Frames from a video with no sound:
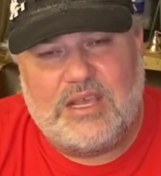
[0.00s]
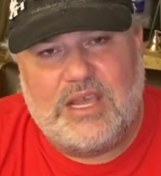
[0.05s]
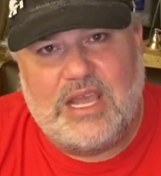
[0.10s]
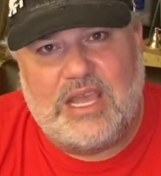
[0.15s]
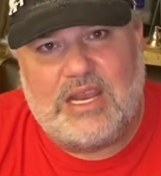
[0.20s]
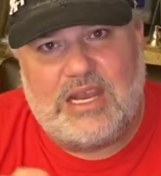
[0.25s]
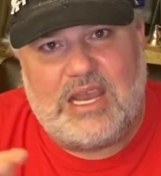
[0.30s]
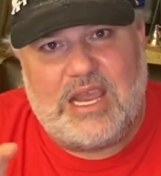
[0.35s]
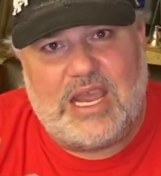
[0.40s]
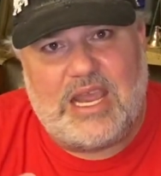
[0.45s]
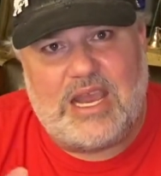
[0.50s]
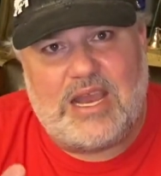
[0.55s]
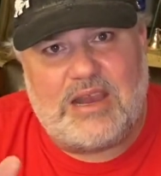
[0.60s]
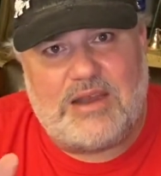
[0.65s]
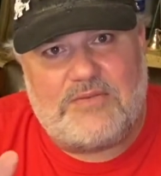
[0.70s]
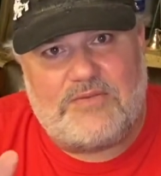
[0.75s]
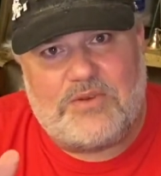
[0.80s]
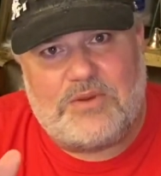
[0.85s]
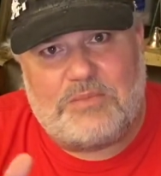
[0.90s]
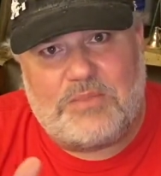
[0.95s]
And
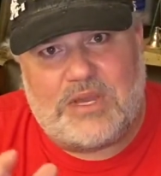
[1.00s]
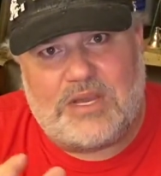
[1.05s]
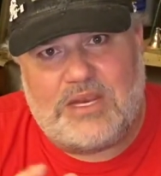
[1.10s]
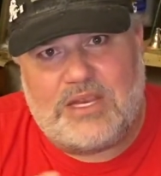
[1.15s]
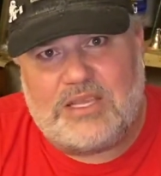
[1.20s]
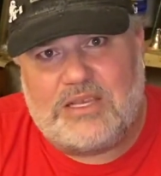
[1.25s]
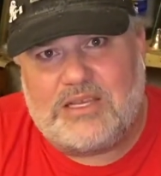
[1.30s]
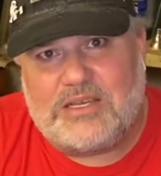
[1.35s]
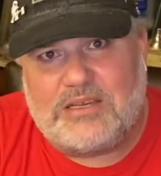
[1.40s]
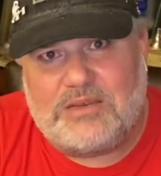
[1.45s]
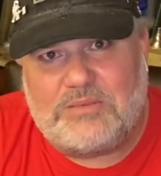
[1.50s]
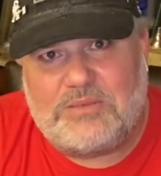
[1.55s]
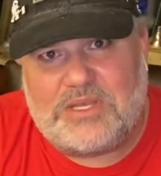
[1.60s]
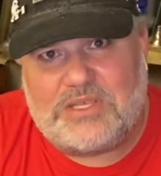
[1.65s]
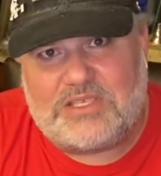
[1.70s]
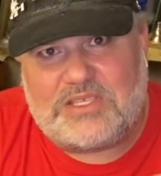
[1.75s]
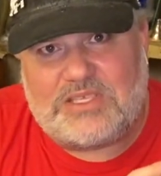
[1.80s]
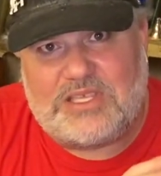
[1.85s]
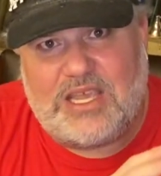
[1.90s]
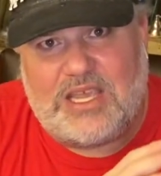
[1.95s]
everybody come and
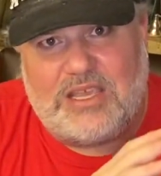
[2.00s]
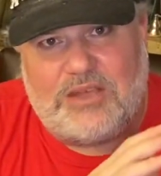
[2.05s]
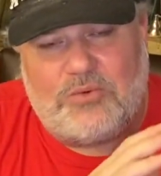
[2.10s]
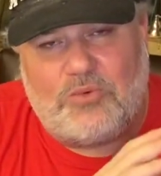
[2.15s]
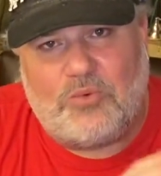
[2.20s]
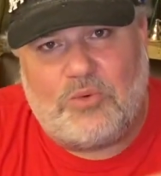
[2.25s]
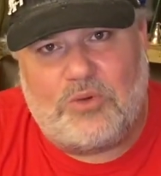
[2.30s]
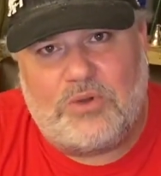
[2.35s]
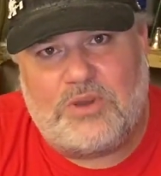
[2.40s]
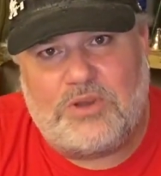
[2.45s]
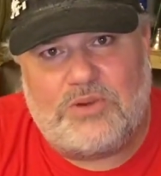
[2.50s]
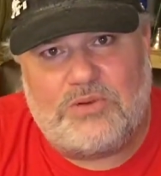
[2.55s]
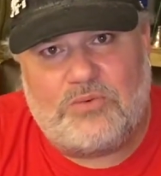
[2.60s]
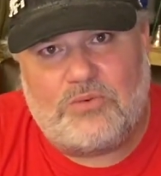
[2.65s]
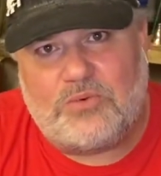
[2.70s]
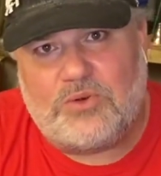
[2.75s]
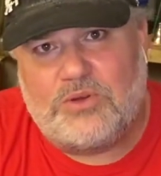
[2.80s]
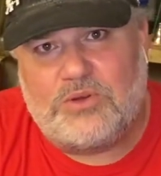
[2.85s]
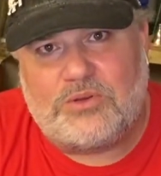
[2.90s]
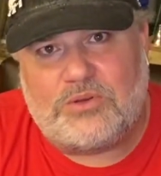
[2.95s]
stay in one
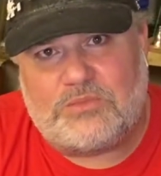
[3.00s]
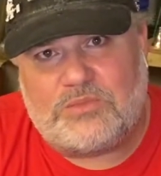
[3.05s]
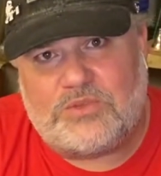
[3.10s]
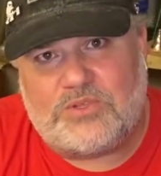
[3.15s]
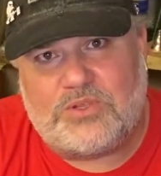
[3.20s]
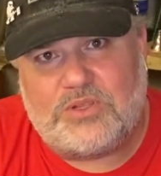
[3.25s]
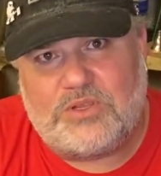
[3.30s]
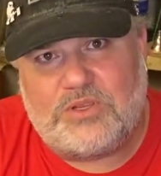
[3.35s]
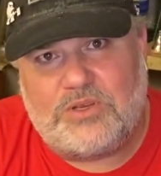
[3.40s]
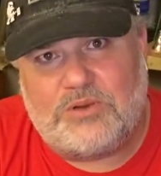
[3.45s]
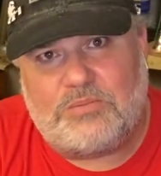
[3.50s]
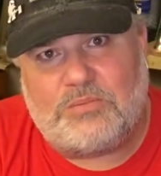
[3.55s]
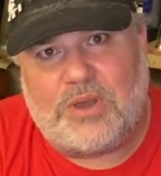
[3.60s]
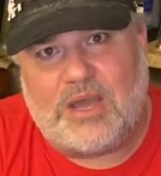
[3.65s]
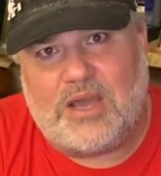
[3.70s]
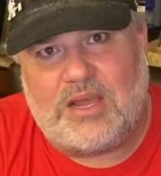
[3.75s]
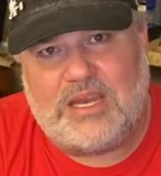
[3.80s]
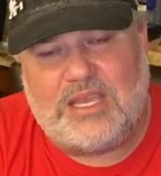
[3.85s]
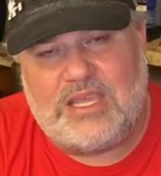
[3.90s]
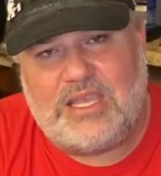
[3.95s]
room so that your
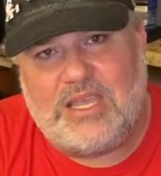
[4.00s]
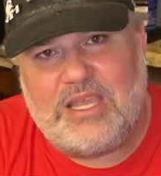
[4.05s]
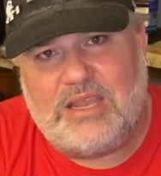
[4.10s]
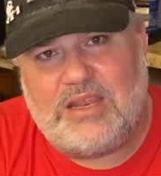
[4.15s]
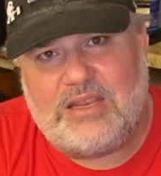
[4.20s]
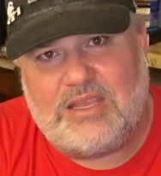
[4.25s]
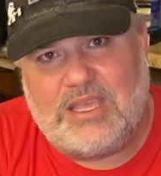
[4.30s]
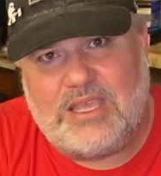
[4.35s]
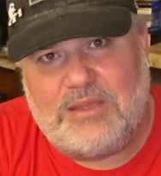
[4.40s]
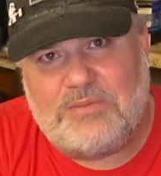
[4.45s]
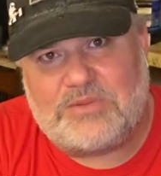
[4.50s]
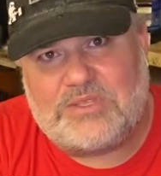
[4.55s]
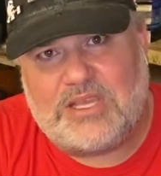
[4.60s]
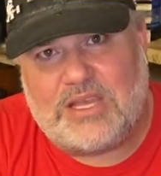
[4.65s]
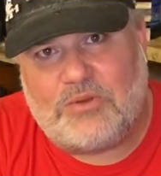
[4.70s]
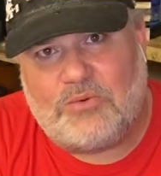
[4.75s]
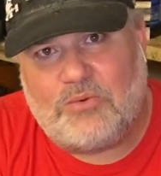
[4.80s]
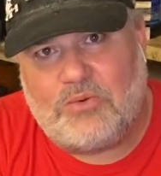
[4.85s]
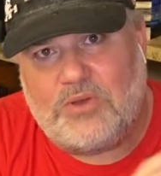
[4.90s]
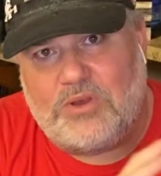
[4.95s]
body heat keeps
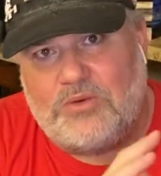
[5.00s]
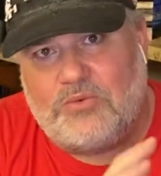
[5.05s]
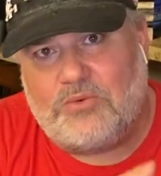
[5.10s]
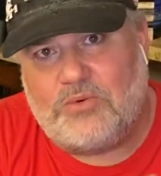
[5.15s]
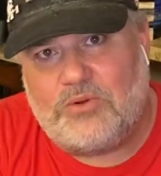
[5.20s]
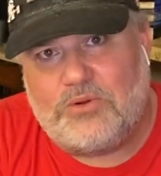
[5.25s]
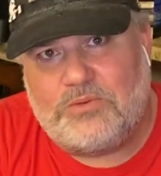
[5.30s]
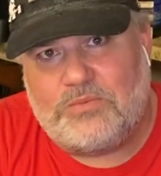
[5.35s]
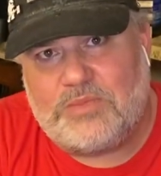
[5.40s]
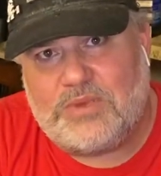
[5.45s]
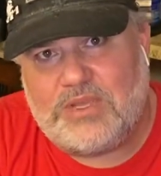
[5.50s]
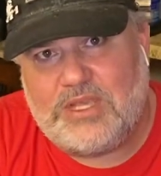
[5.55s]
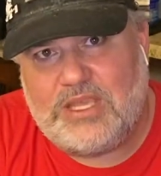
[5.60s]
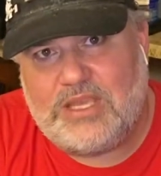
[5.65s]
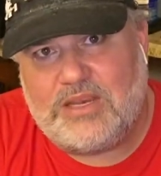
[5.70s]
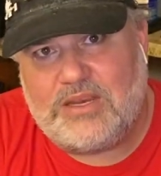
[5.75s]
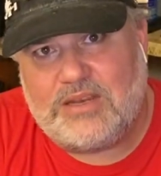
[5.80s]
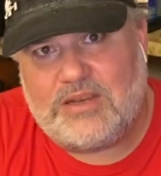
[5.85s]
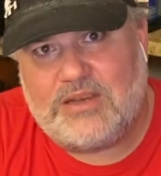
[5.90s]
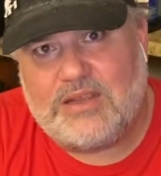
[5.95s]
that one room
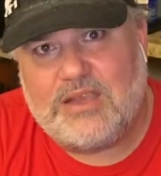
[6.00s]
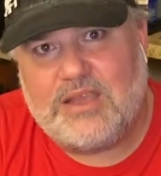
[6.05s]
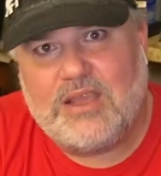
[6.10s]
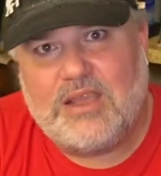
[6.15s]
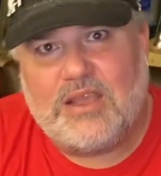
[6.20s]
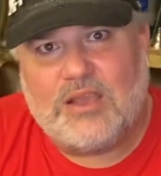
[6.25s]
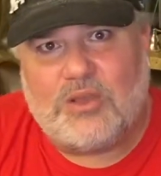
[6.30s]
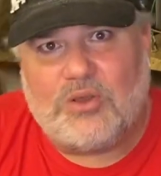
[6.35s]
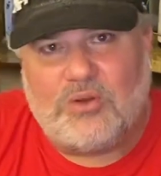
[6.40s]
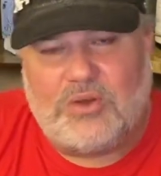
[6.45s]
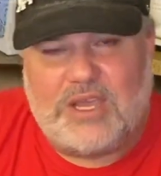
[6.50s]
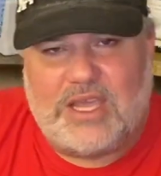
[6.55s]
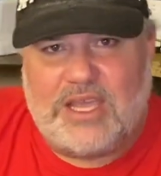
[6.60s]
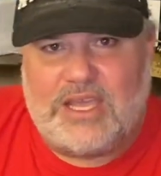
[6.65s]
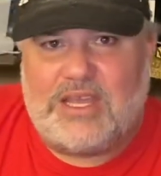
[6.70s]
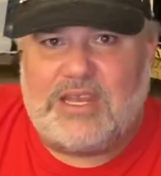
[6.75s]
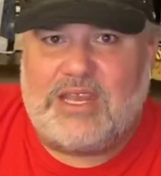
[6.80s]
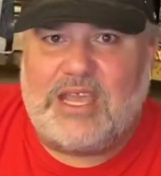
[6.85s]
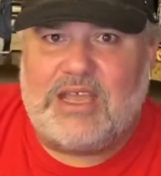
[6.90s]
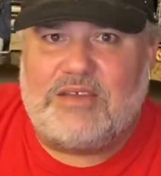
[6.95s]
heated. Go ahead
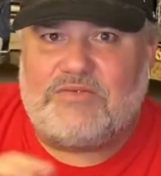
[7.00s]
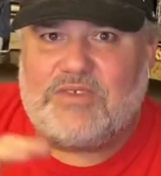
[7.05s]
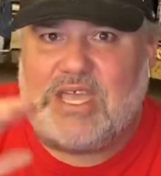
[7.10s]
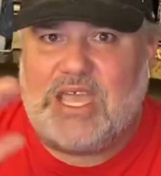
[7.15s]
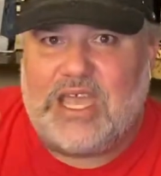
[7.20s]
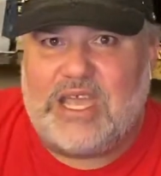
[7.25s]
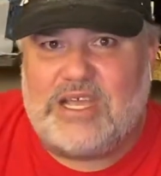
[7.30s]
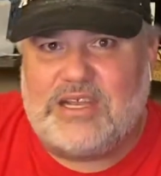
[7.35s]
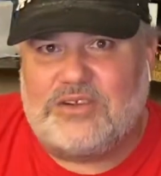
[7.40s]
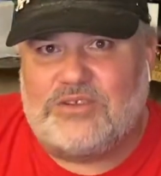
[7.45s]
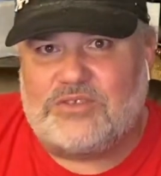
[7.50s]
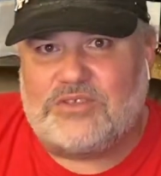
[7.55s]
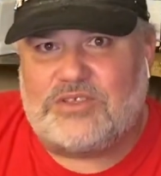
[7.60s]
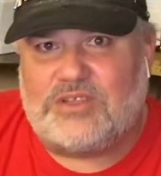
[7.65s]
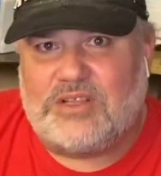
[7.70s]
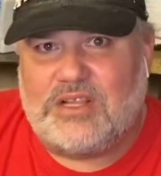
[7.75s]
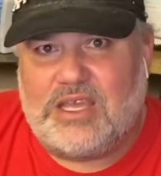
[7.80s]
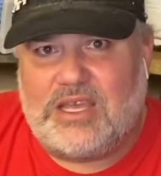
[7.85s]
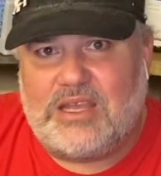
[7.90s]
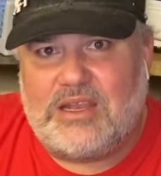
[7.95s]
and have candles
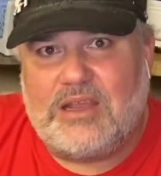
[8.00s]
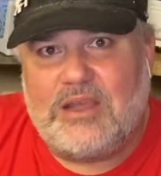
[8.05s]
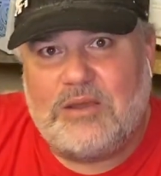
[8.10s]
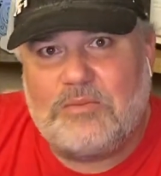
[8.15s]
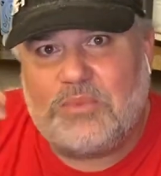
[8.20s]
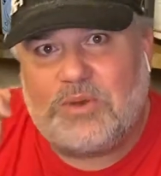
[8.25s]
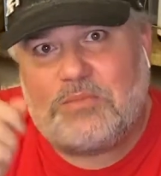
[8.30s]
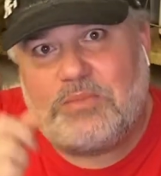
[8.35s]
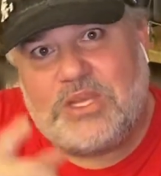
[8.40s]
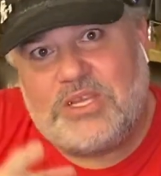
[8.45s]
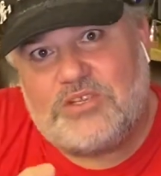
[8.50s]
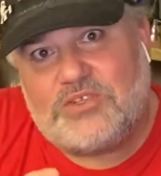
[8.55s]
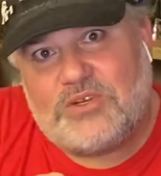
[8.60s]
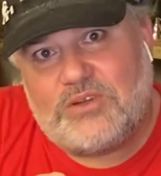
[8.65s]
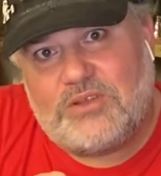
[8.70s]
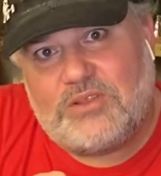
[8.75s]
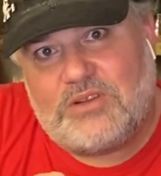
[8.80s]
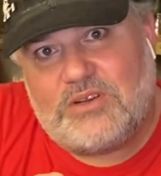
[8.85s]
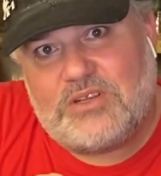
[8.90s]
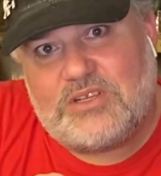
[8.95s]
lit, but be
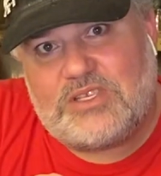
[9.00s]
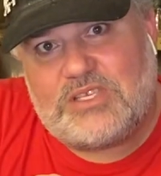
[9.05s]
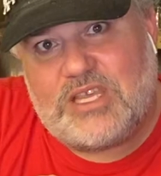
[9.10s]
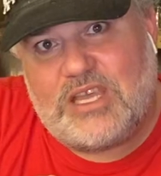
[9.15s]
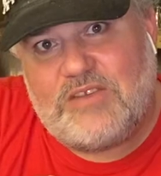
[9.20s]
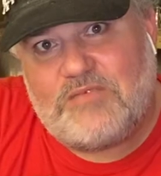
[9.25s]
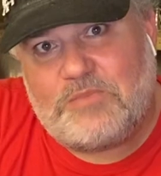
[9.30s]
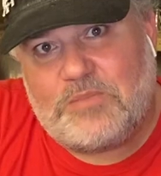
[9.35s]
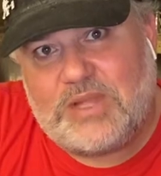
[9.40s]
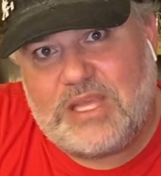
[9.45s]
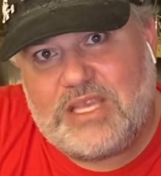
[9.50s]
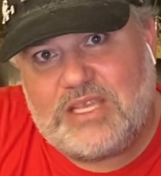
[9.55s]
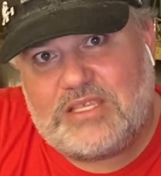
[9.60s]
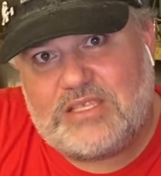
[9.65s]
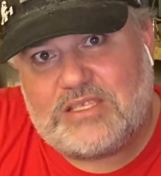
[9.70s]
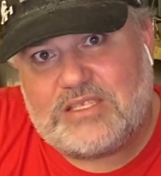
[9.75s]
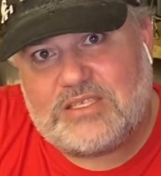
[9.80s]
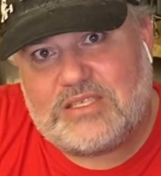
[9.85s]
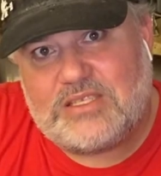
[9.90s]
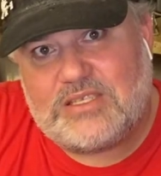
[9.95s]
sure they're in safe
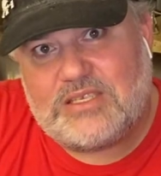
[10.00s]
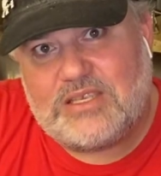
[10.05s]
places.